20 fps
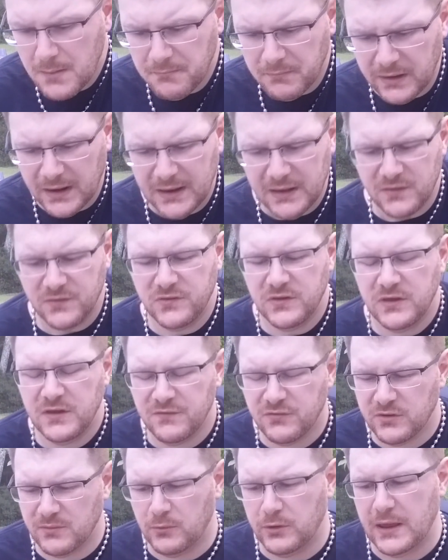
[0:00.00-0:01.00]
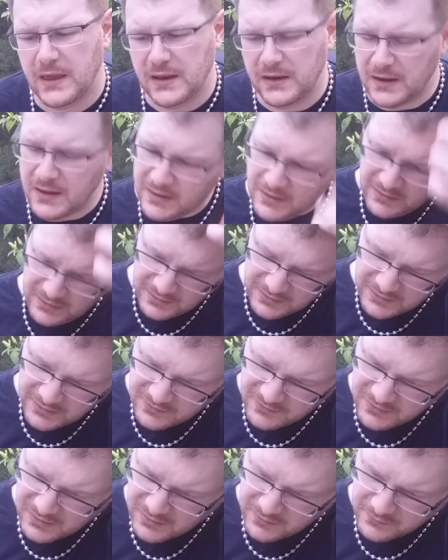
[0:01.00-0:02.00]
But I can see if someone hadn't had any kind
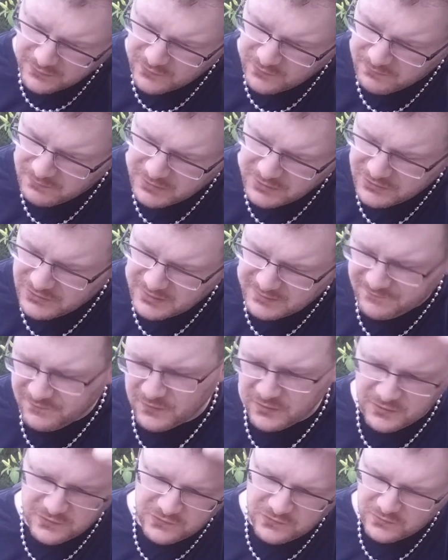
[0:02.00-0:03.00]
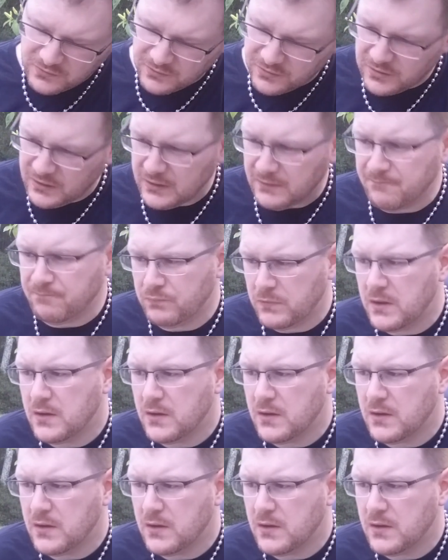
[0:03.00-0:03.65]
of tolerance built up for this sort of thing,